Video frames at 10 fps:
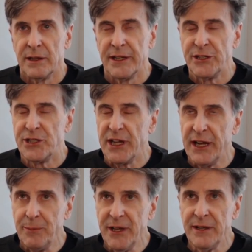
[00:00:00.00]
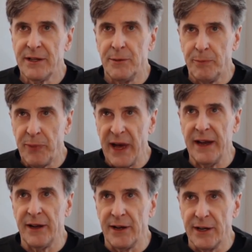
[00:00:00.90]
legitimate
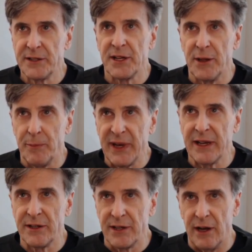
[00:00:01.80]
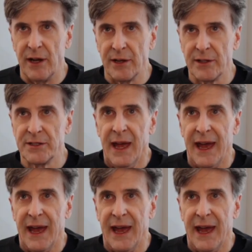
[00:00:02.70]
competitor to the big dogs,